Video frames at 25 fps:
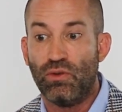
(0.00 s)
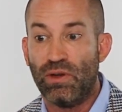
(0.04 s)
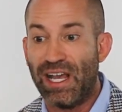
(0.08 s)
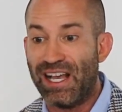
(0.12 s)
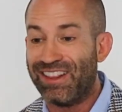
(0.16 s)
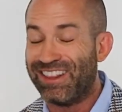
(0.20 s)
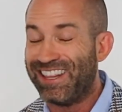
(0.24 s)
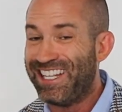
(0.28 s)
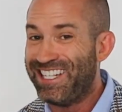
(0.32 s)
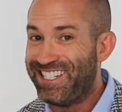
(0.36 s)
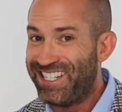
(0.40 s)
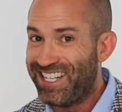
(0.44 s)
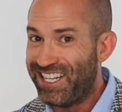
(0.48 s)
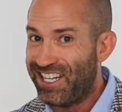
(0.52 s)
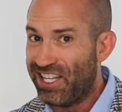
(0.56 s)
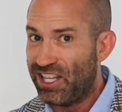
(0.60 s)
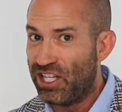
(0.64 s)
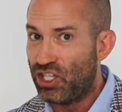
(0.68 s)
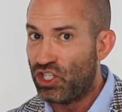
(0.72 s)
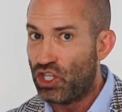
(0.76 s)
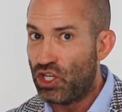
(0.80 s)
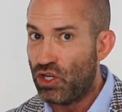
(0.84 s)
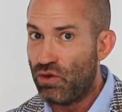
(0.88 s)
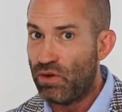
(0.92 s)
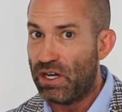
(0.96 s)
Now listen to
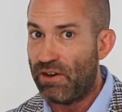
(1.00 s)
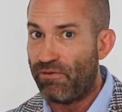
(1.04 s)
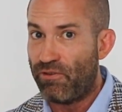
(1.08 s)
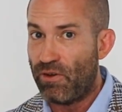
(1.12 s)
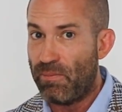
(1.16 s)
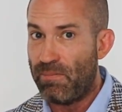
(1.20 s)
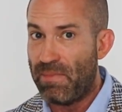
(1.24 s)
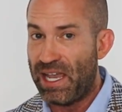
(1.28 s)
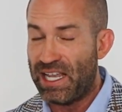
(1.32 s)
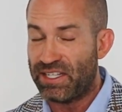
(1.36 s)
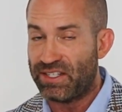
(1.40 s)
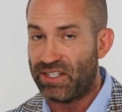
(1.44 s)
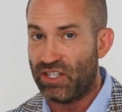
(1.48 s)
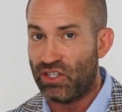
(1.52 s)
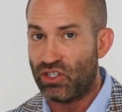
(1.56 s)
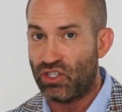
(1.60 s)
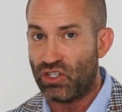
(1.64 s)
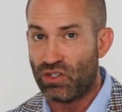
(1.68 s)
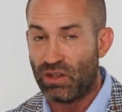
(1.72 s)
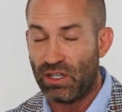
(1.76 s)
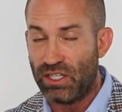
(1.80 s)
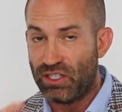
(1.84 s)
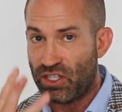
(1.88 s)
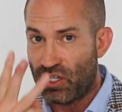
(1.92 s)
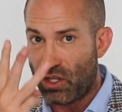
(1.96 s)
the two different
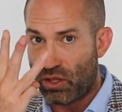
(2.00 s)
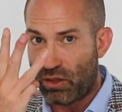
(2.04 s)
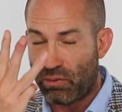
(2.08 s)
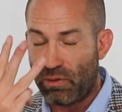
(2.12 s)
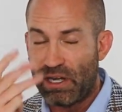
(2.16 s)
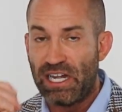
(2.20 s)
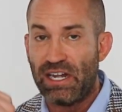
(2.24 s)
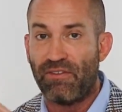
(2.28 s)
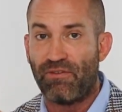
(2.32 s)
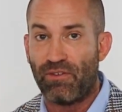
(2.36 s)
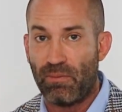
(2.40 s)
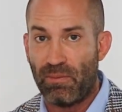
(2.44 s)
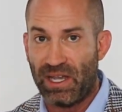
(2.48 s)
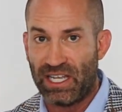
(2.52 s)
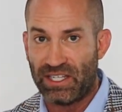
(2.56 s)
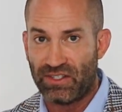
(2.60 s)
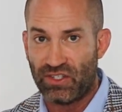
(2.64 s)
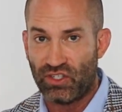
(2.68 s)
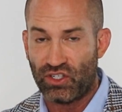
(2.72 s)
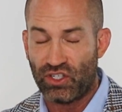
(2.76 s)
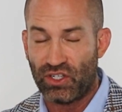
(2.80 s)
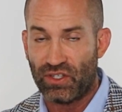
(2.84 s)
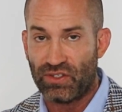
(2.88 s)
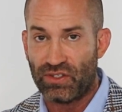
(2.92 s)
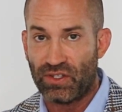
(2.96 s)
messages, listen to the three different
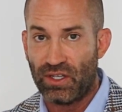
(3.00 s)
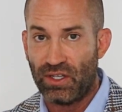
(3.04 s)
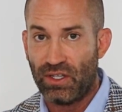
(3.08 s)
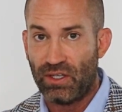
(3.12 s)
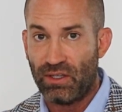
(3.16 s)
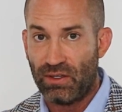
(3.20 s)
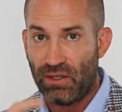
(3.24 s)
messages.